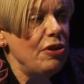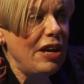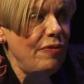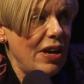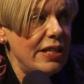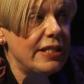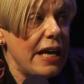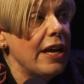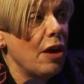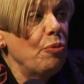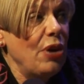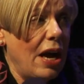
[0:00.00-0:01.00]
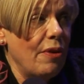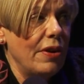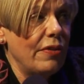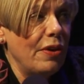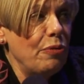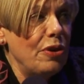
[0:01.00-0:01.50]
If I'd stayed,
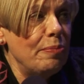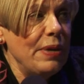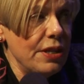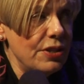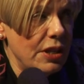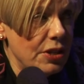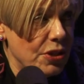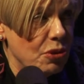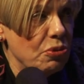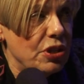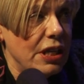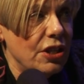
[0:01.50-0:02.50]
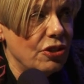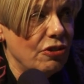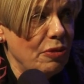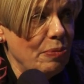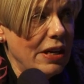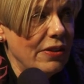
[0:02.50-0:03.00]
I would have been a school
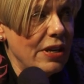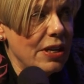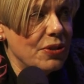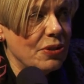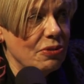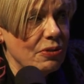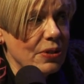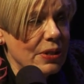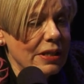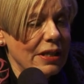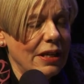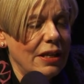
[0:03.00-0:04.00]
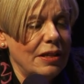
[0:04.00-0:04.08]
teacher in one of their schools.